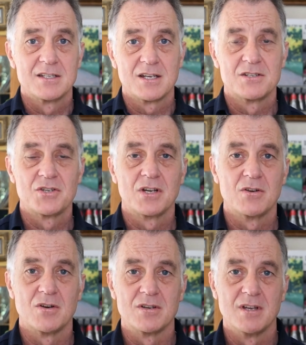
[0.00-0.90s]
touching
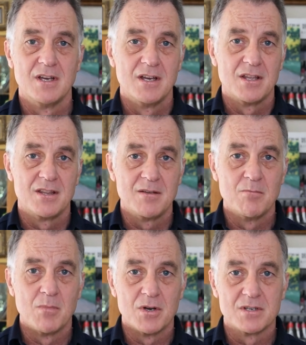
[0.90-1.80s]
on the
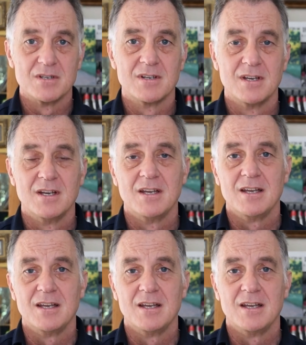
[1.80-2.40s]
modern